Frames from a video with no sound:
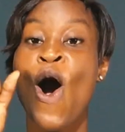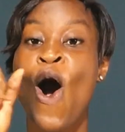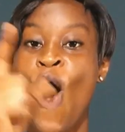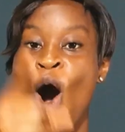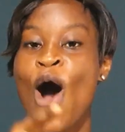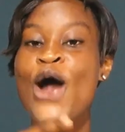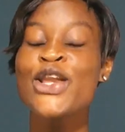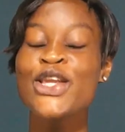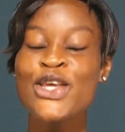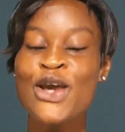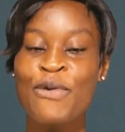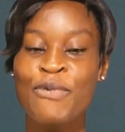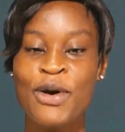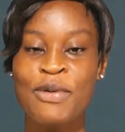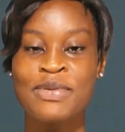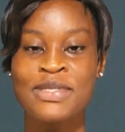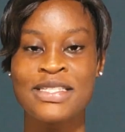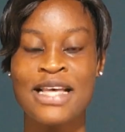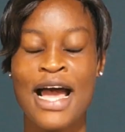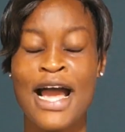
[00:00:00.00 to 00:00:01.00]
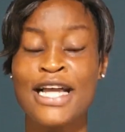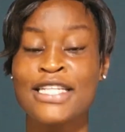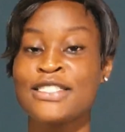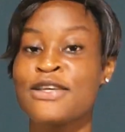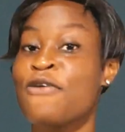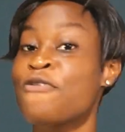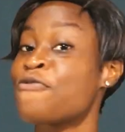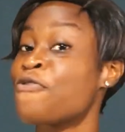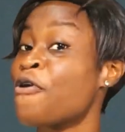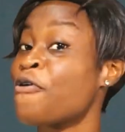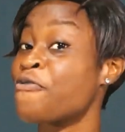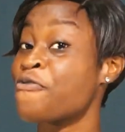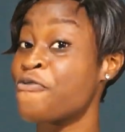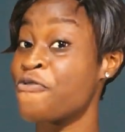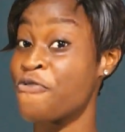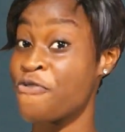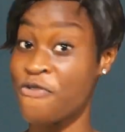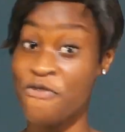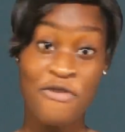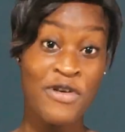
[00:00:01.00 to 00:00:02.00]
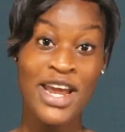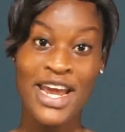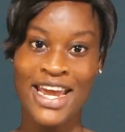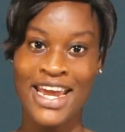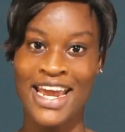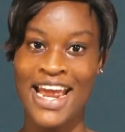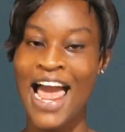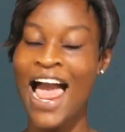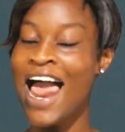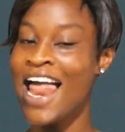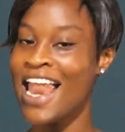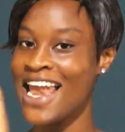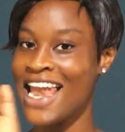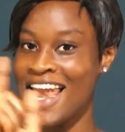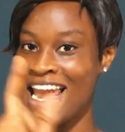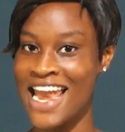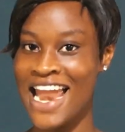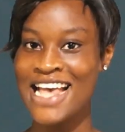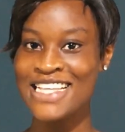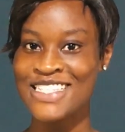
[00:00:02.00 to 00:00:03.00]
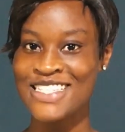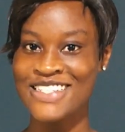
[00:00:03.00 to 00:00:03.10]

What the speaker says: on your website for free. Let's